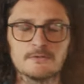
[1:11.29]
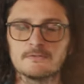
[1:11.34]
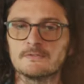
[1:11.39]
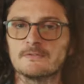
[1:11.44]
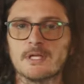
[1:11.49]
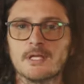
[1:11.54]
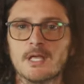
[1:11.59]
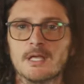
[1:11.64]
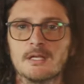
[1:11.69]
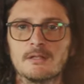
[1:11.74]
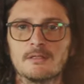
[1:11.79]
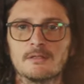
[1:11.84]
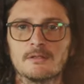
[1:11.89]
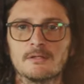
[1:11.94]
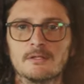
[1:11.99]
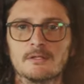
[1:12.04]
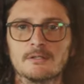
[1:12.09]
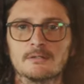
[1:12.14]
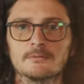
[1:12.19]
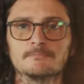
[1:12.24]
to say
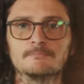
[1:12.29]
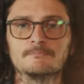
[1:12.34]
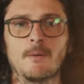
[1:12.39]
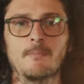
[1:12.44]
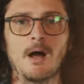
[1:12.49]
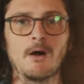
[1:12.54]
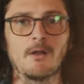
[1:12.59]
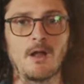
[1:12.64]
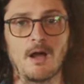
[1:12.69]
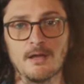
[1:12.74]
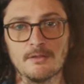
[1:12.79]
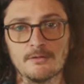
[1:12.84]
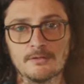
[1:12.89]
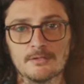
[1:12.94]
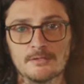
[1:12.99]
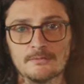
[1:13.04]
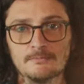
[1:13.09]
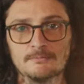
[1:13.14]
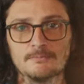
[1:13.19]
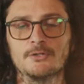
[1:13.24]
anything about
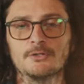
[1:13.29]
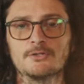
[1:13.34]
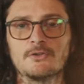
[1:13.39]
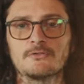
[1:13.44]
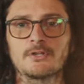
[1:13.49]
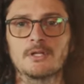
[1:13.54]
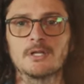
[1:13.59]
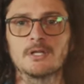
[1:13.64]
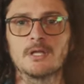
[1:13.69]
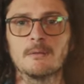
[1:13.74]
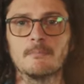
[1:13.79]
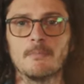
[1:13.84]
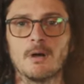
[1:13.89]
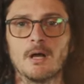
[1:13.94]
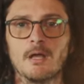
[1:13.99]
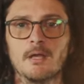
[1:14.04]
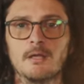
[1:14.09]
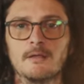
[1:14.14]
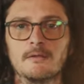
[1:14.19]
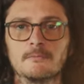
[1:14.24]
either. You're just gonna get
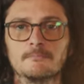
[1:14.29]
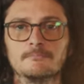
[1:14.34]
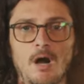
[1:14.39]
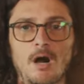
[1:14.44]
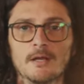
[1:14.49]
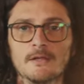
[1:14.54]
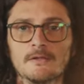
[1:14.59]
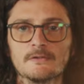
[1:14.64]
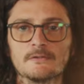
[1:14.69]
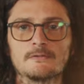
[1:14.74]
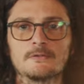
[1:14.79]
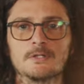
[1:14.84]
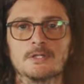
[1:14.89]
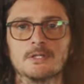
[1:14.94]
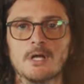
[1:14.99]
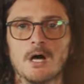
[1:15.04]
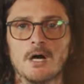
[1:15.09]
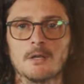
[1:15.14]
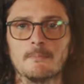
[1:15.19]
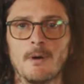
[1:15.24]
my honest
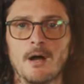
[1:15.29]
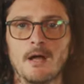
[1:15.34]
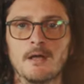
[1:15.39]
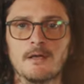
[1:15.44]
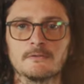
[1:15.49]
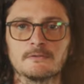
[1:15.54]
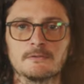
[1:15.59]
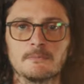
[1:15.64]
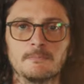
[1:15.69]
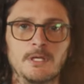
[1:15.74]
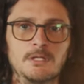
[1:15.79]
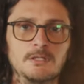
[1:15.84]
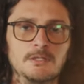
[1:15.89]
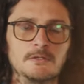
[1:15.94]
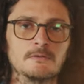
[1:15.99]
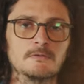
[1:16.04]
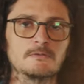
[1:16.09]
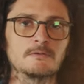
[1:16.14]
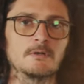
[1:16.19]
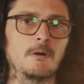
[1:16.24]
and unbiased
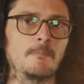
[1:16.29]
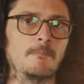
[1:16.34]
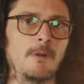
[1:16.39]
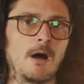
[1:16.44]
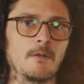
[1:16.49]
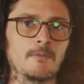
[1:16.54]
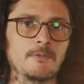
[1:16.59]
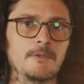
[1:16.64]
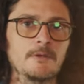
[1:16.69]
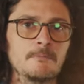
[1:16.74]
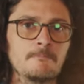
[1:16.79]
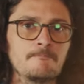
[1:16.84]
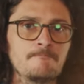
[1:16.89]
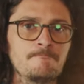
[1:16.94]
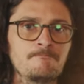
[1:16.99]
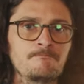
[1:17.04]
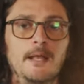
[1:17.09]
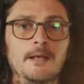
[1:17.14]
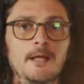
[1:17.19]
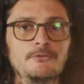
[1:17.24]
opinions about them.
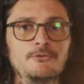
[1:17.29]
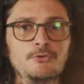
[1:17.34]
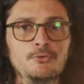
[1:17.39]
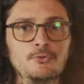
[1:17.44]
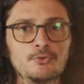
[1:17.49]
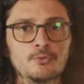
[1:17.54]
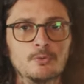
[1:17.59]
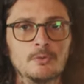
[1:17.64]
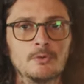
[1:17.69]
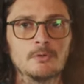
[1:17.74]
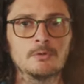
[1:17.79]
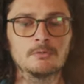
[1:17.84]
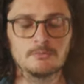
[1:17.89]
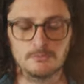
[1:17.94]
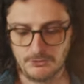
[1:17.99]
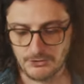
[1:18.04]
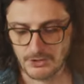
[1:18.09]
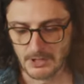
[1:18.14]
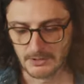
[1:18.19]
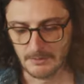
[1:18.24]
And as usual,
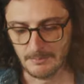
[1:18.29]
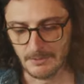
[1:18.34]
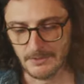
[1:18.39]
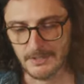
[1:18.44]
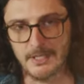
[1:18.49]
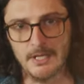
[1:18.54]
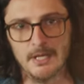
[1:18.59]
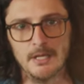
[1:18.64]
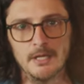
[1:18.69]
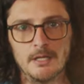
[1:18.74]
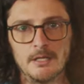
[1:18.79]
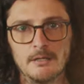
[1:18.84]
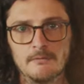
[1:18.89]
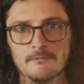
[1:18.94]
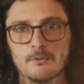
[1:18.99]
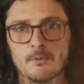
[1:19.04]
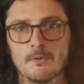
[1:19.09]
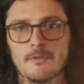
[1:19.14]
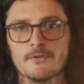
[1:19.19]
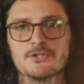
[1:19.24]
check the playhead
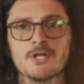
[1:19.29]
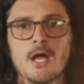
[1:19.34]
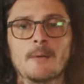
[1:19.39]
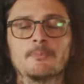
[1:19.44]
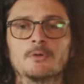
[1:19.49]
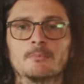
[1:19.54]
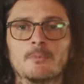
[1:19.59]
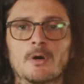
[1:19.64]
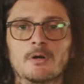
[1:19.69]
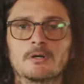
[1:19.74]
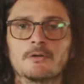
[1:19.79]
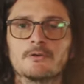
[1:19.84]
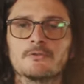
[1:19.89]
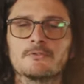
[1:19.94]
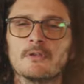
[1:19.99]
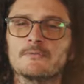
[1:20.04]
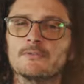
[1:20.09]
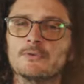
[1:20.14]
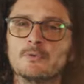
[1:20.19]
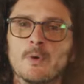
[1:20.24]
for the chapter
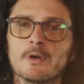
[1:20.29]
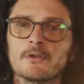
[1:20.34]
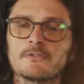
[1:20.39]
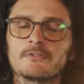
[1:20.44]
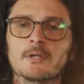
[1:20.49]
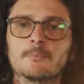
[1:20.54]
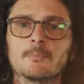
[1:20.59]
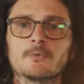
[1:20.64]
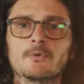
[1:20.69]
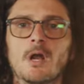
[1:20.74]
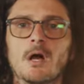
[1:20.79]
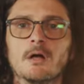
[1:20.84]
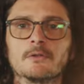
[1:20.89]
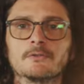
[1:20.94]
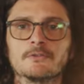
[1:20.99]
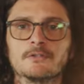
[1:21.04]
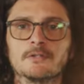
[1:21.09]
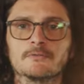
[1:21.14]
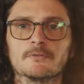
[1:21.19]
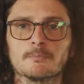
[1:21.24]
markers if you wanna skip
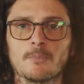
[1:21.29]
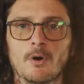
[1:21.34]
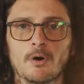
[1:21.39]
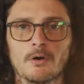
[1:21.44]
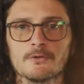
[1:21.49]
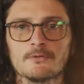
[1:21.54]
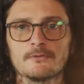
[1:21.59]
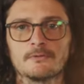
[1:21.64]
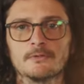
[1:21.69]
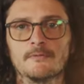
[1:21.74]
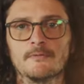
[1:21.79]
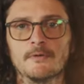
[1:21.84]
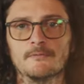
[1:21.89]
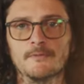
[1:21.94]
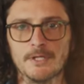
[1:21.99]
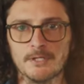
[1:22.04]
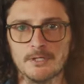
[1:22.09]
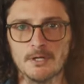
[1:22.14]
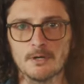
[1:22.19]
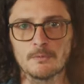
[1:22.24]
around to different parts of the
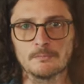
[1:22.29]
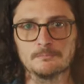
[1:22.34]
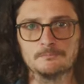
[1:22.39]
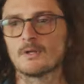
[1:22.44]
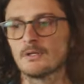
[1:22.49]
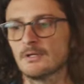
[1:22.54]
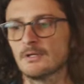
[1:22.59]
video.